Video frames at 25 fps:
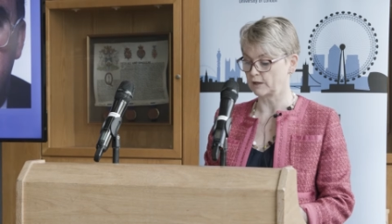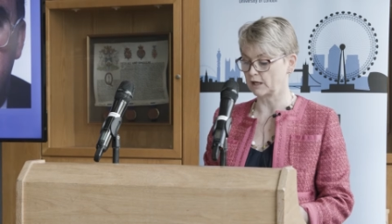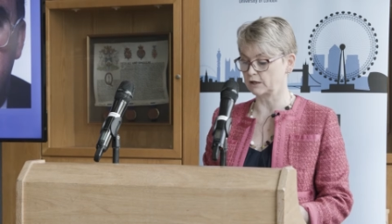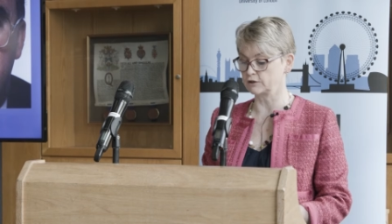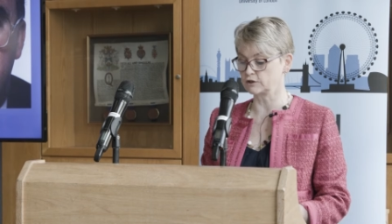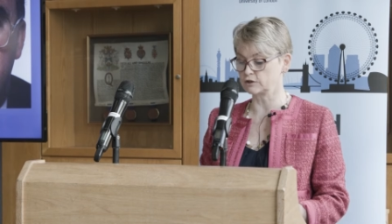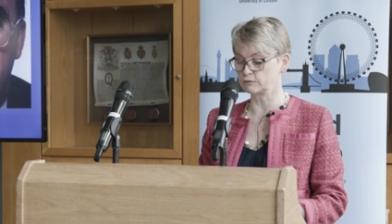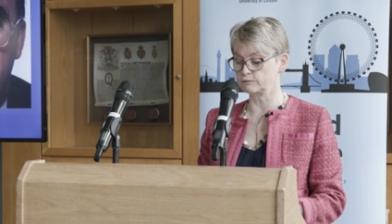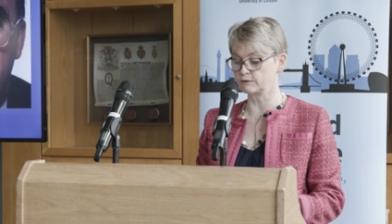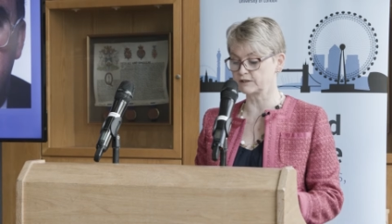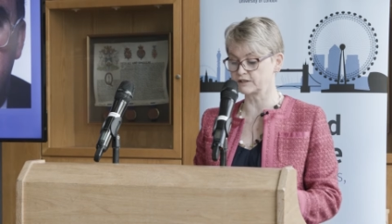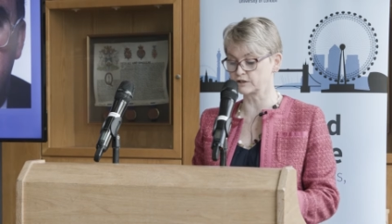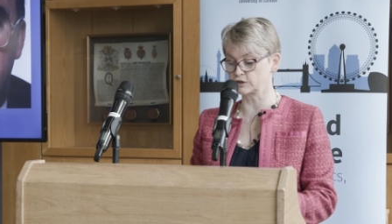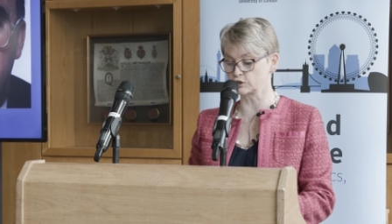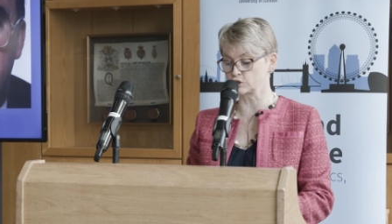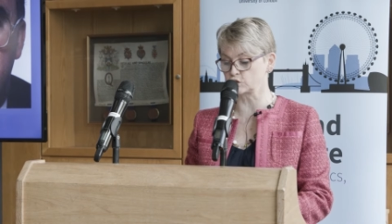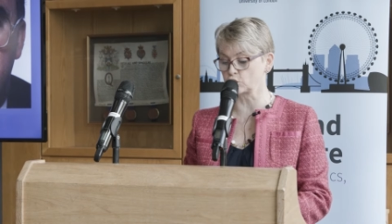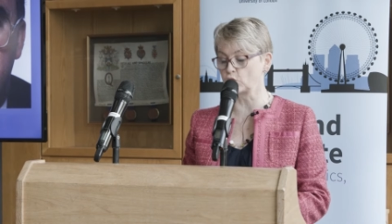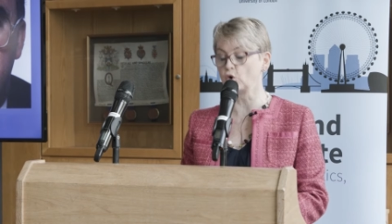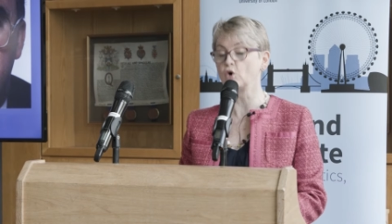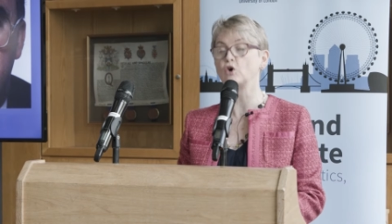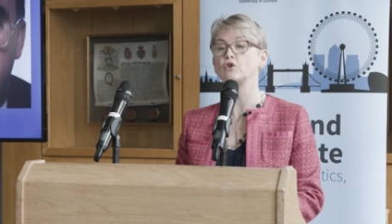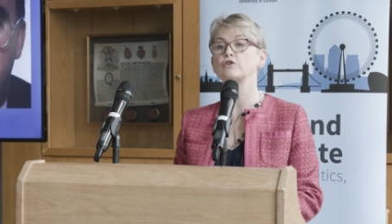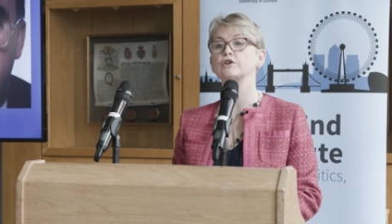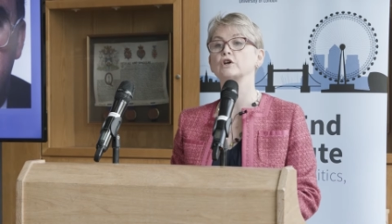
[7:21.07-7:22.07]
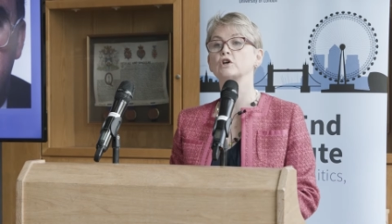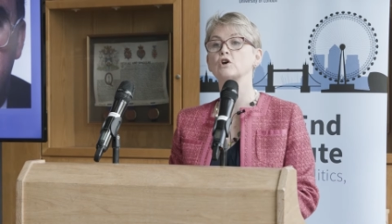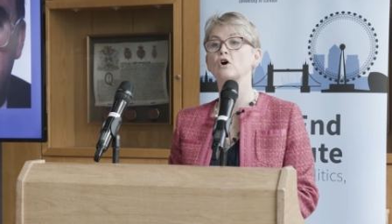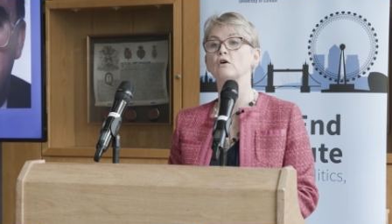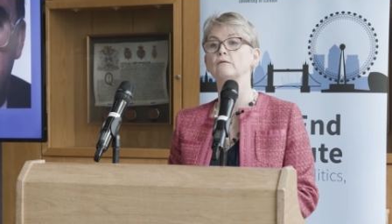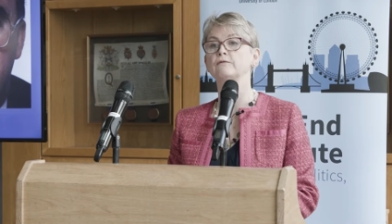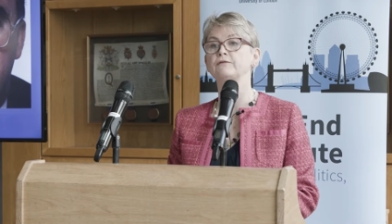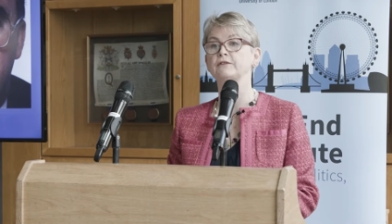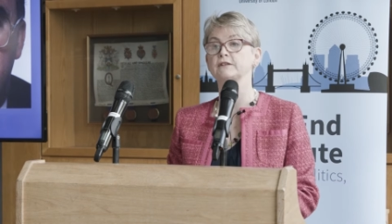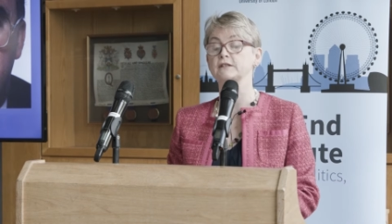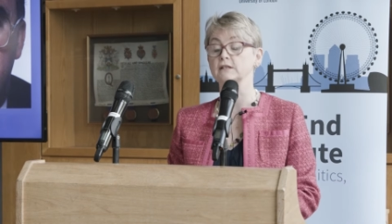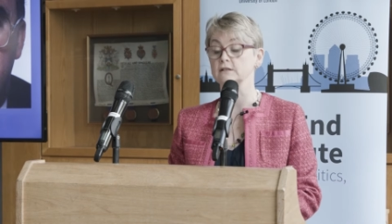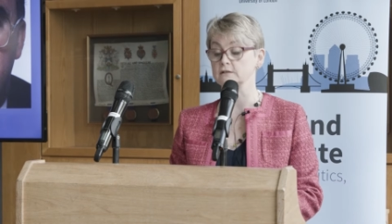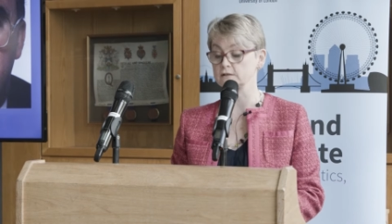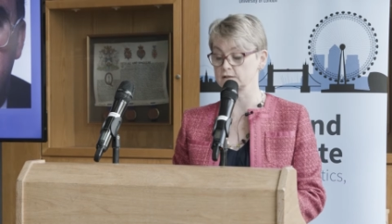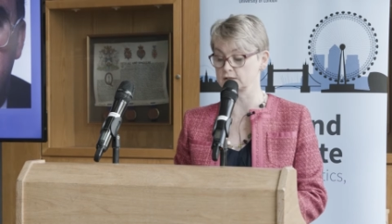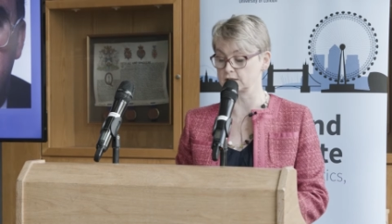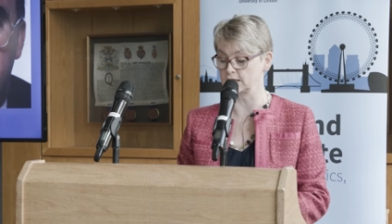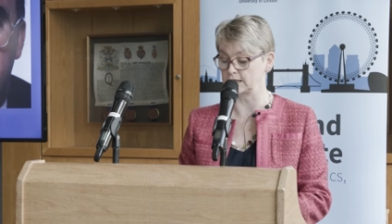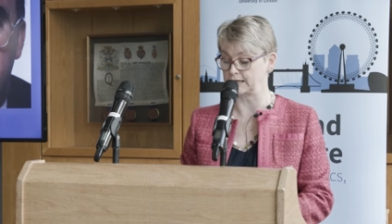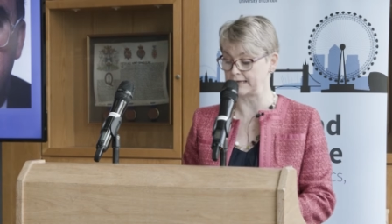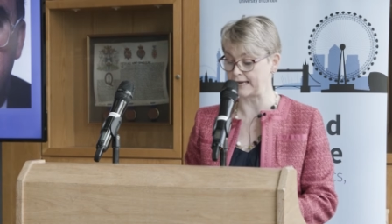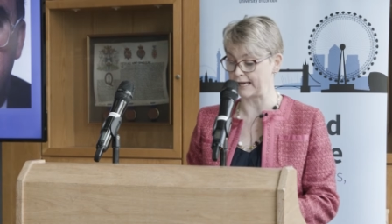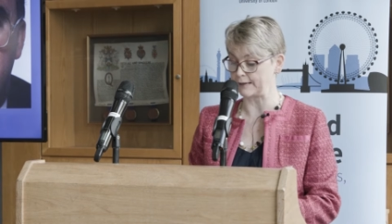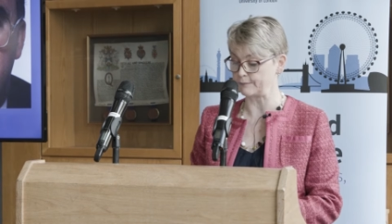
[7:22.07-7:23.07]
and to restore the confidence
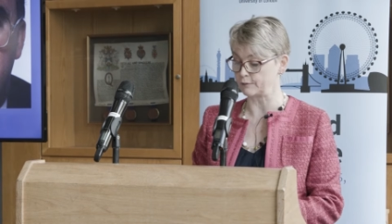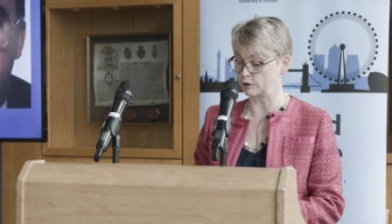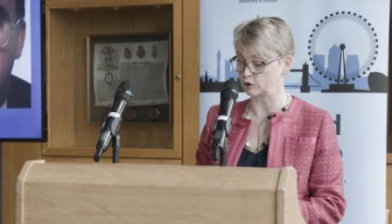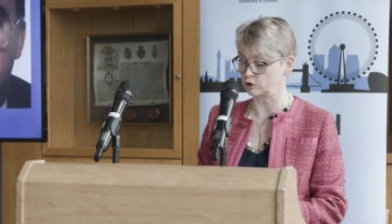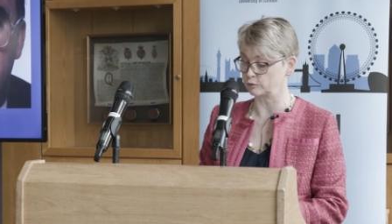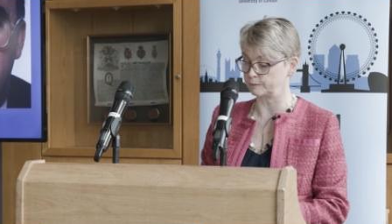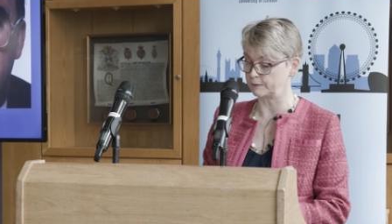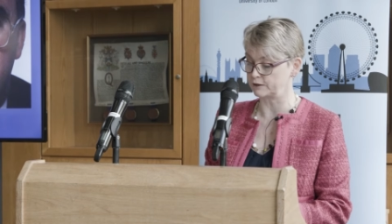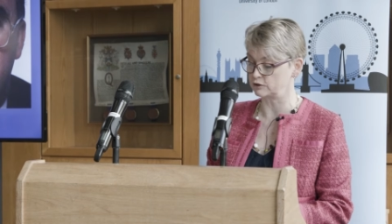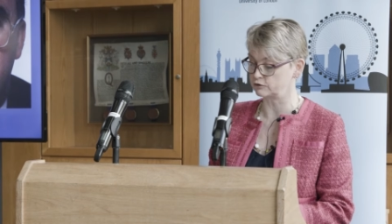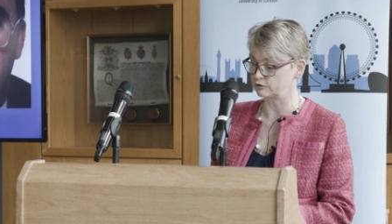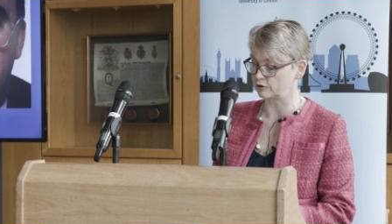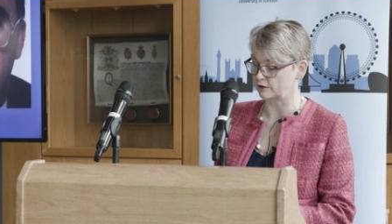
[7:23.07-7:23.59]
that Labour could be